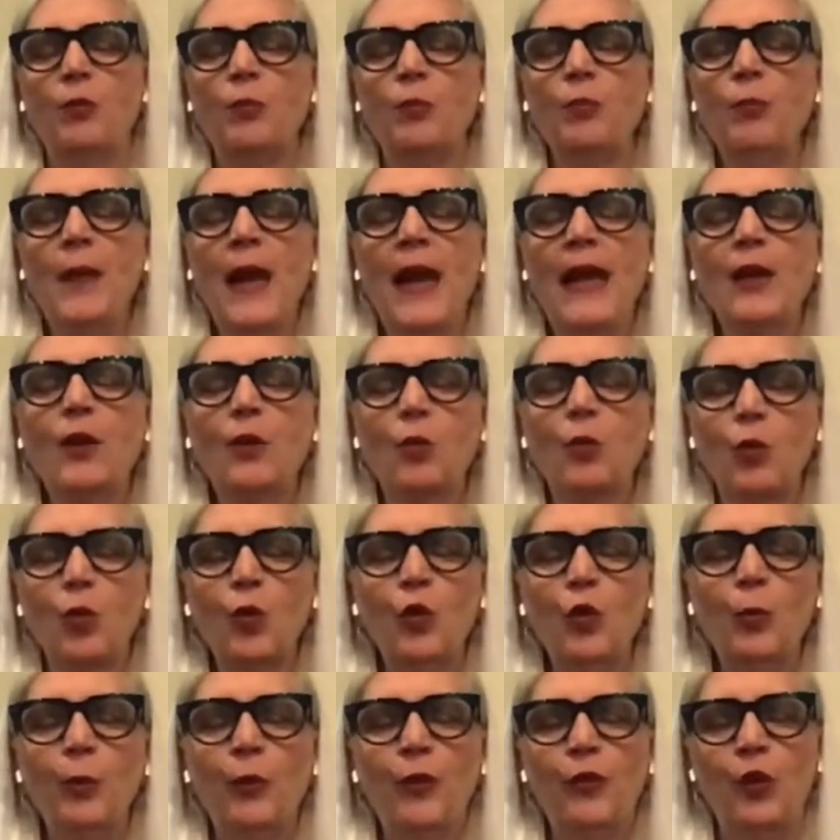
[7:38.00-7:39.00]
and make
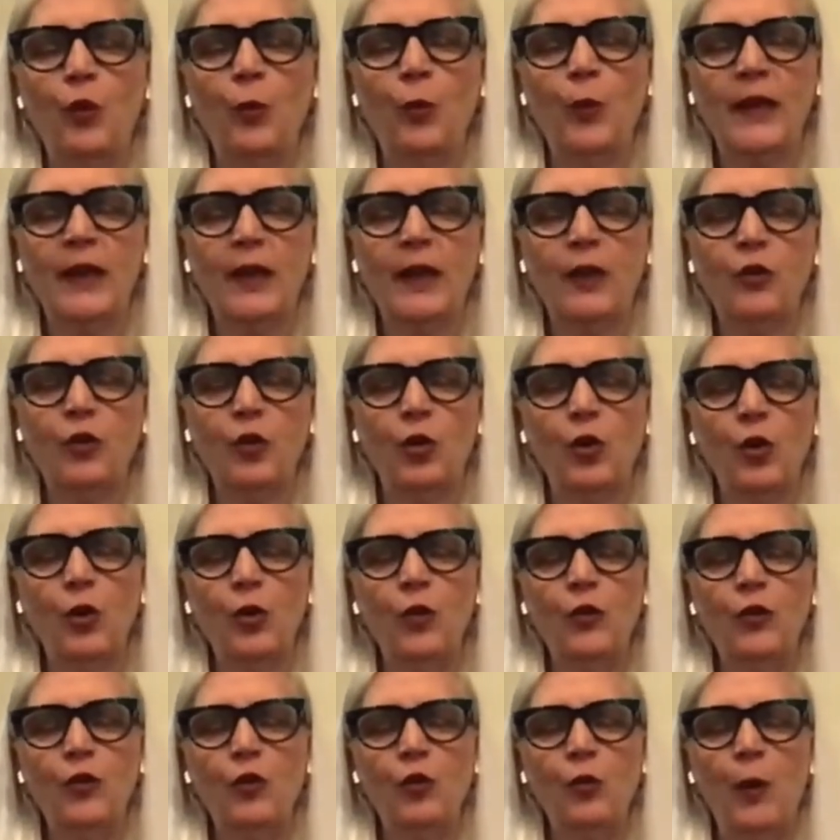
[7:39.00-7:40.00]
room so we can
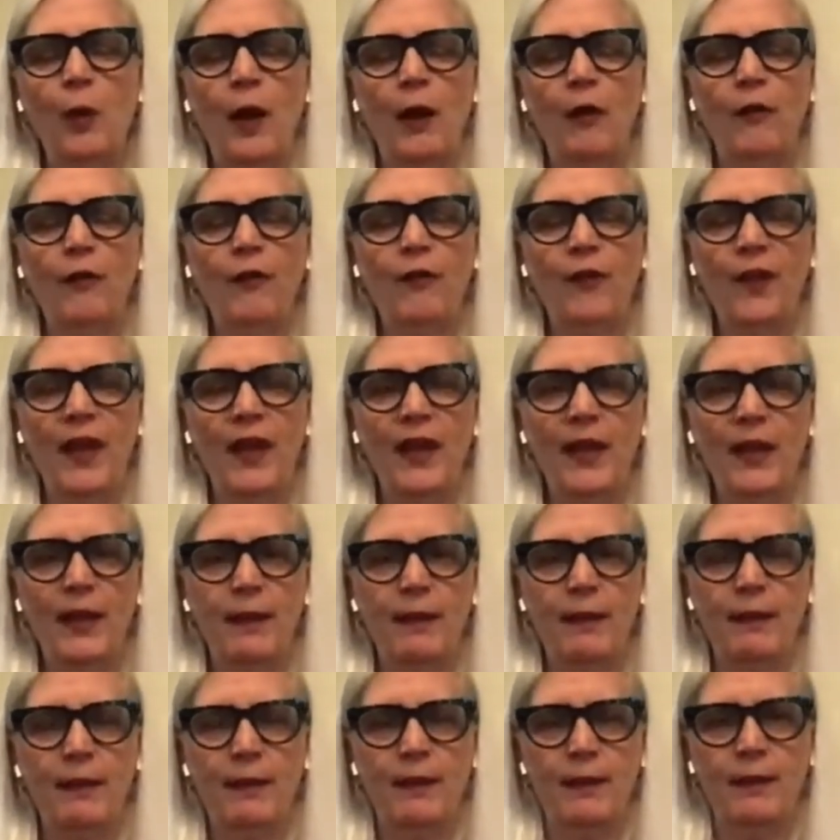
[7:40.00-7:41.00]
turn to our
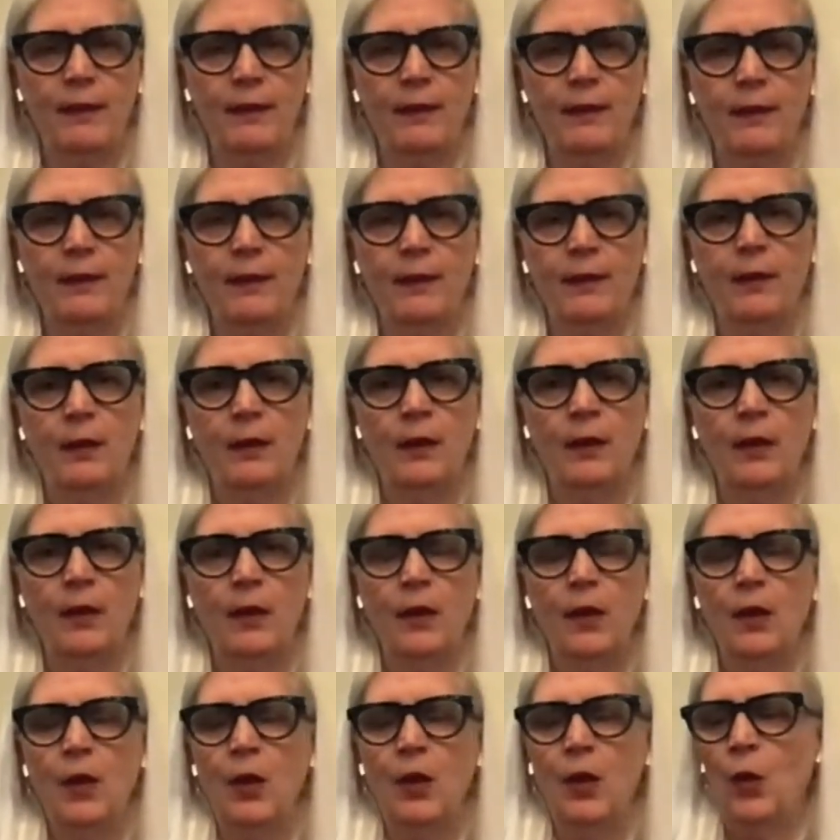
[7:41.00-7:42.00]
faith.
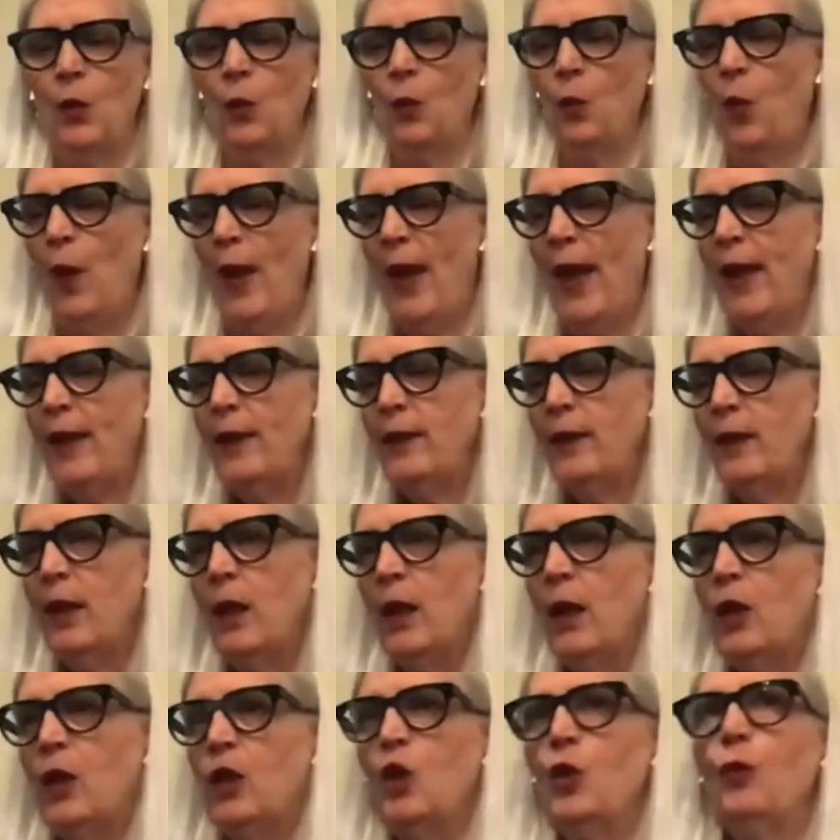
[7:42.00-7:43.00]

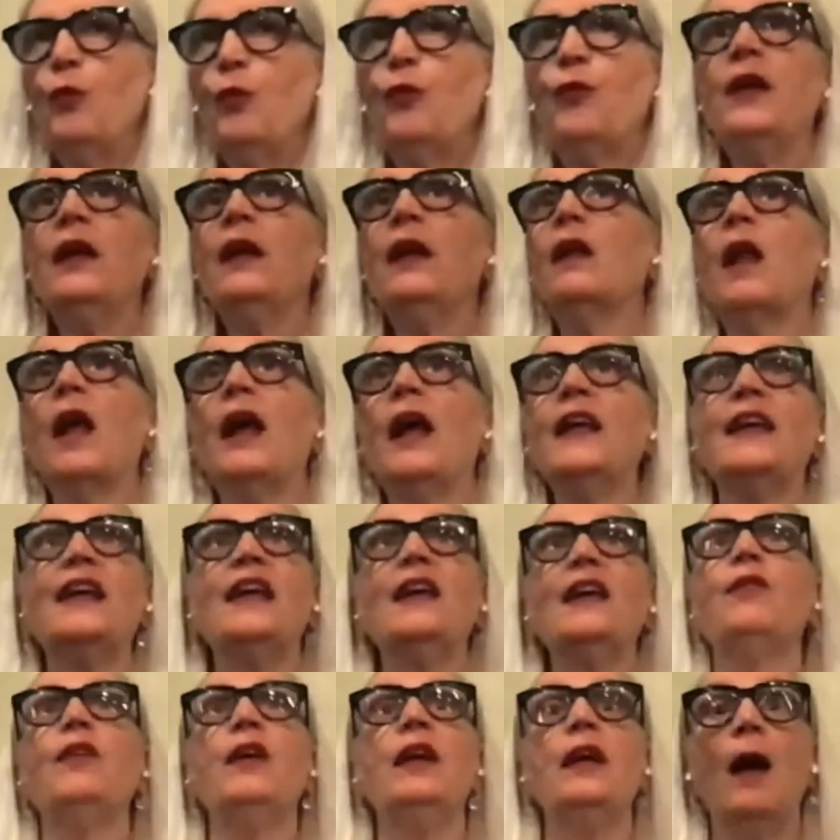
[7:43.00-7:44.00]
When you feel
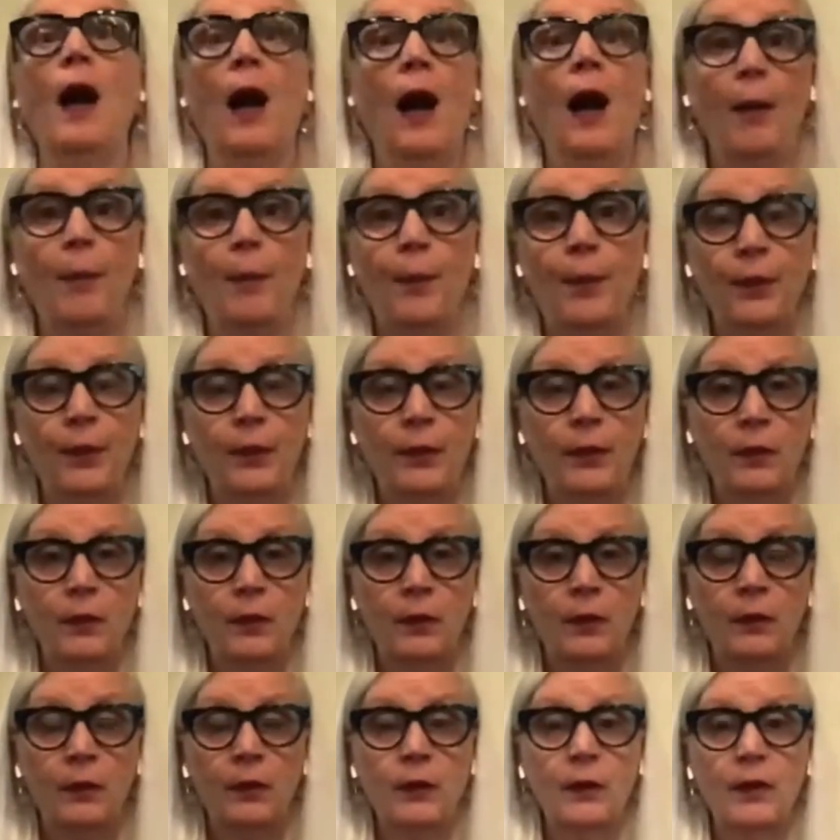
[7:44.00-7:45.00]
like giving up,
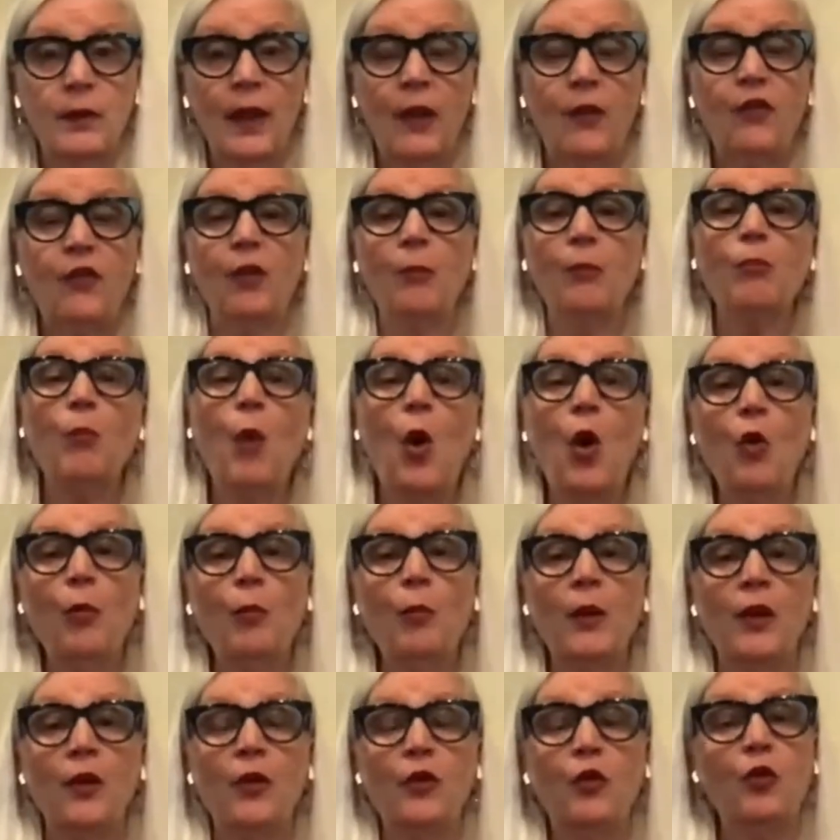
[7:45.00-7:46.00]
that's a
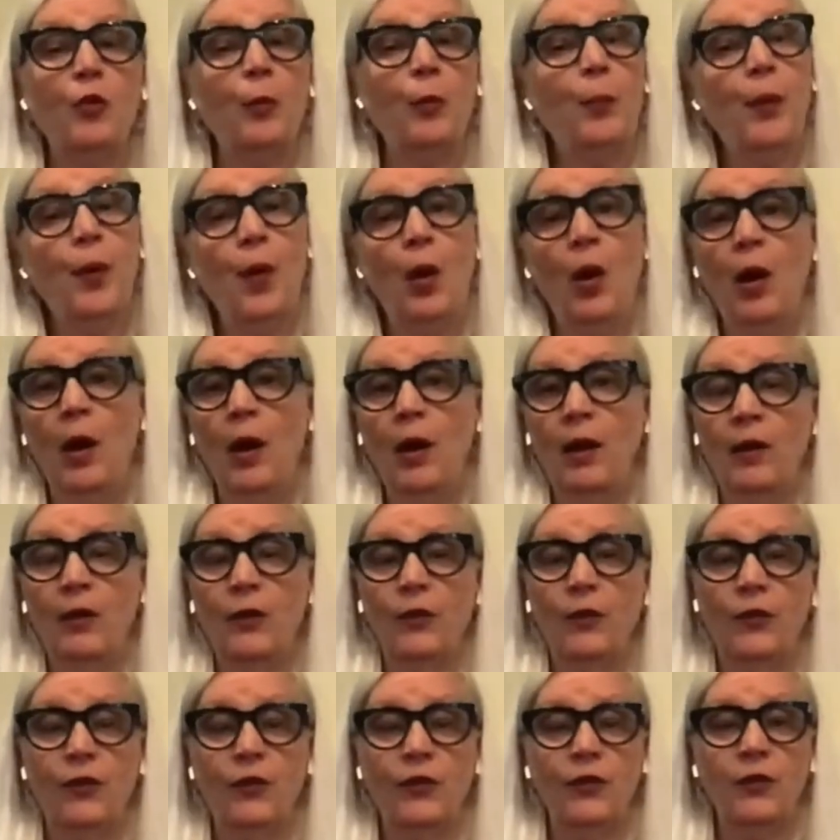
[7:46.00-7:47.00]
moment to
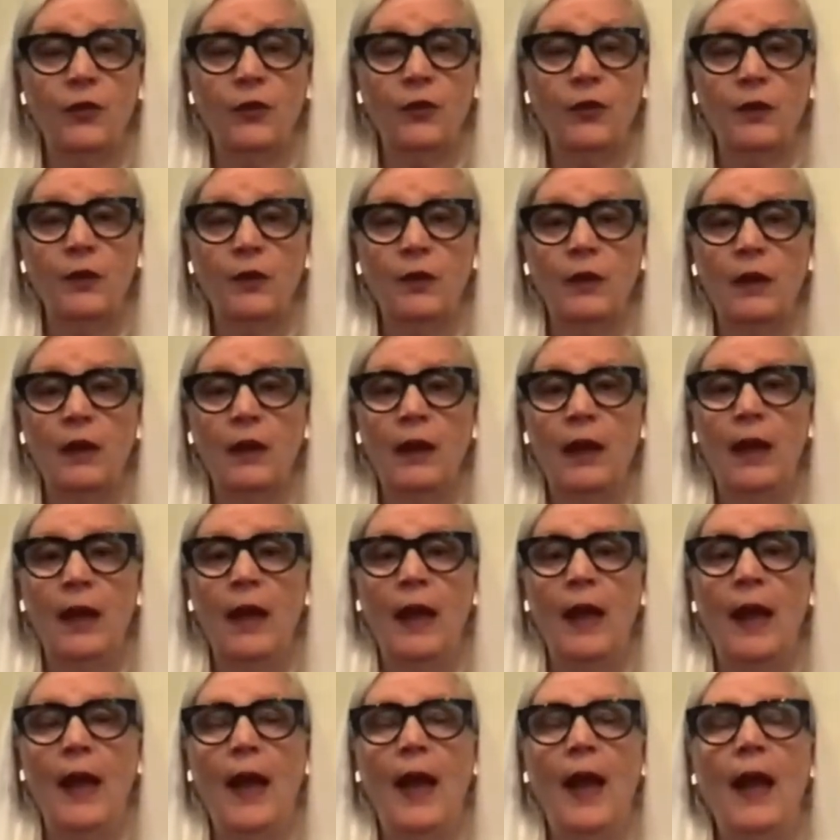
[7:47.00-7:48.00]
pause
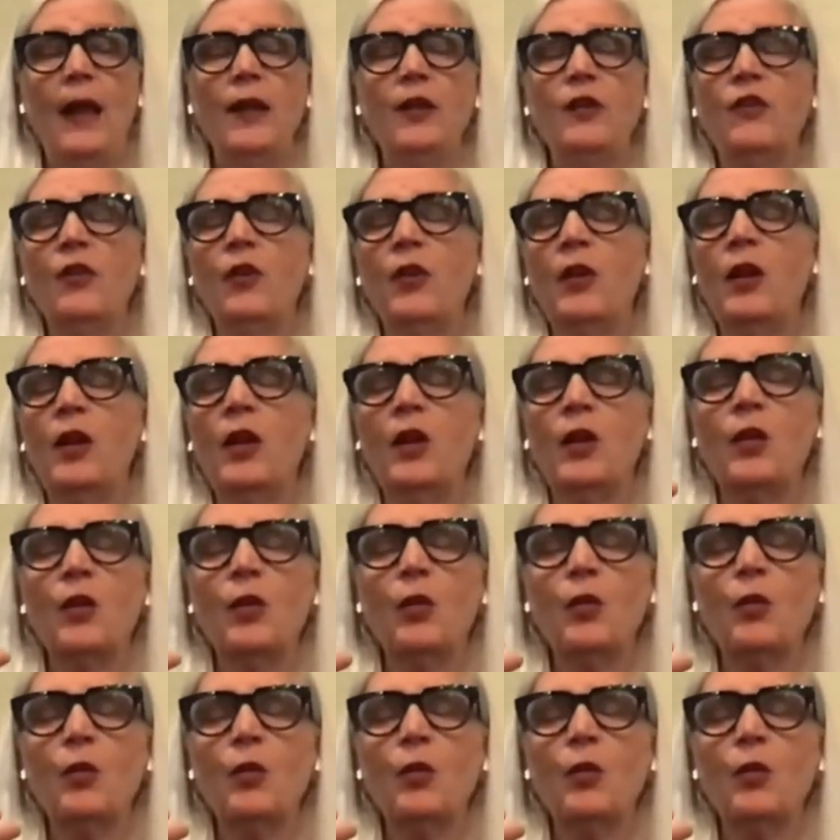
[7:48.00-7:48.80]
and